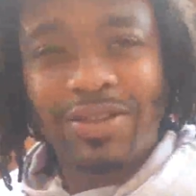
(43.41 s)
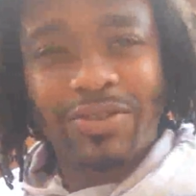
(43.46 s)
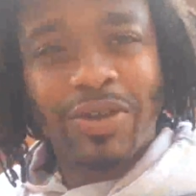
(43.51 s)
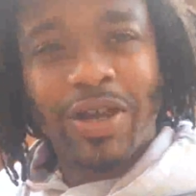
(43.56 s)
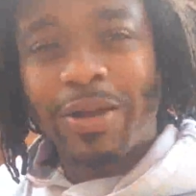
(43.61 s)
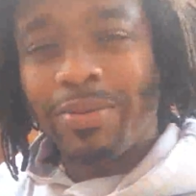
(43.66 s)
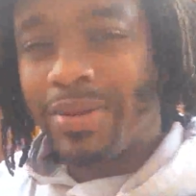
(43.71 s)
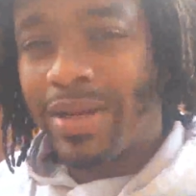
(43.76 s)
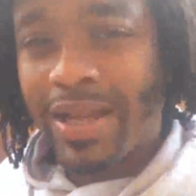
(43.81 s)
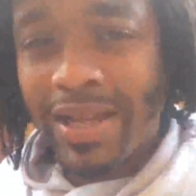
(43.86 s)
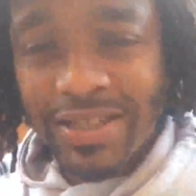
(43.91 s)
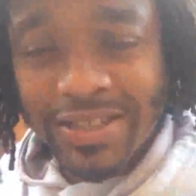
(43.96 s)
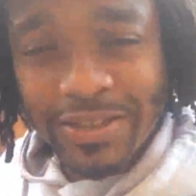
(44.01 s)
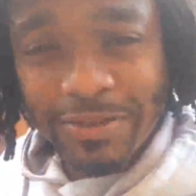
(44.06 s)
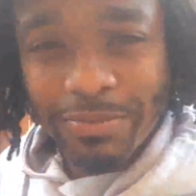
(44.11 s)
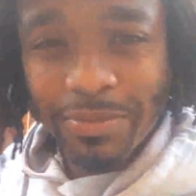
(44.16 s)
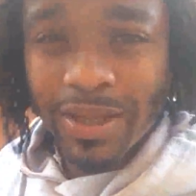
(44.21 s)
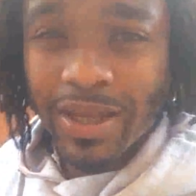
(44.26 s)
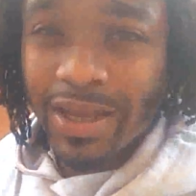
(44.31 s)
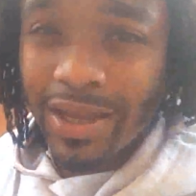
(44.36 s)
Drop
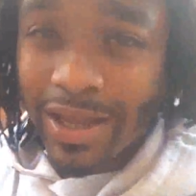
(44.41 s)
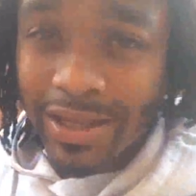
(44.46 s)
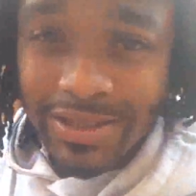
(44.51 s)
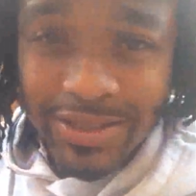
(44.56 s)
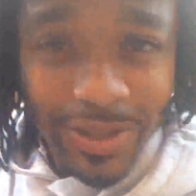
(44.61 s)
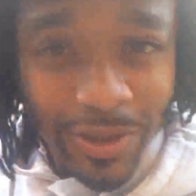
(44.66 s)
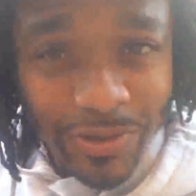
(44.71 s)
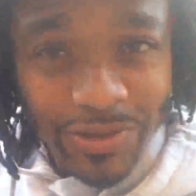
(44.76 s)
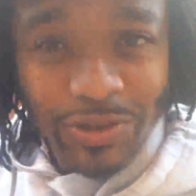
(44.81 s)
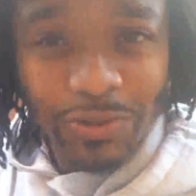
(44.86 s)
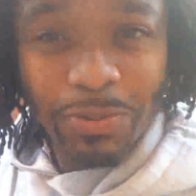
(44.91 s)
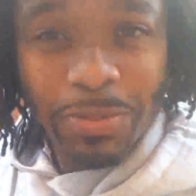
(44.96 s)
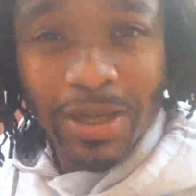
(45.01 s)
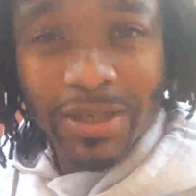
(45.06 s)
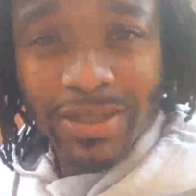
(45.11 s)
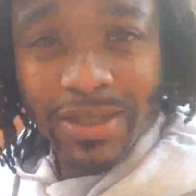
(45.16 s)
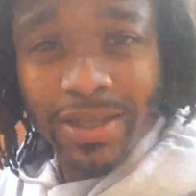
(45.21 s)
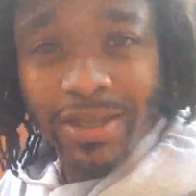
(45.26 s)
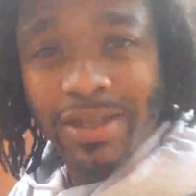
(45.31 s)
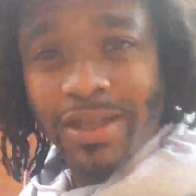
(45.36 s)
Nation, man. I told you we
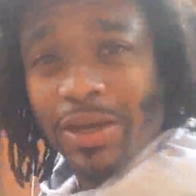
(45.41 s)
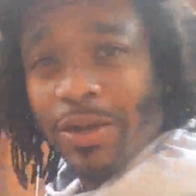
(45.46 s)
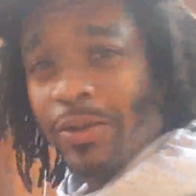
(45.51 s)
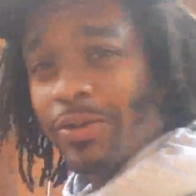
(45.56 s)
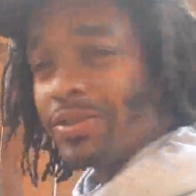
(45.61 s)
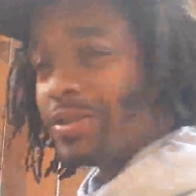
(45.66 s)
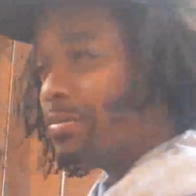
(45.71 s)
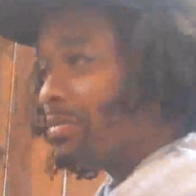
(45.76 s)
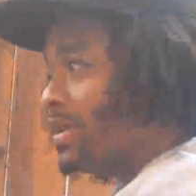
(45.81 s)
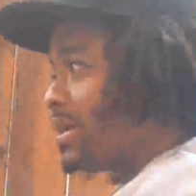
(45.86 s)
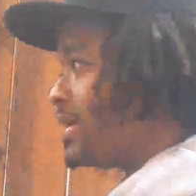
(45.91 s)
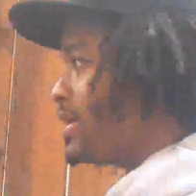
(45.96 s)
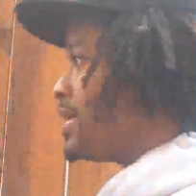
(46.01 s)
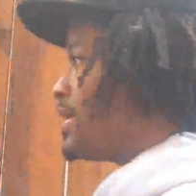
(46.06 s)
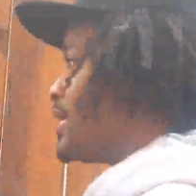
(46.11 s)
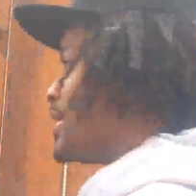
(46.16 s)
about to get cozy, man.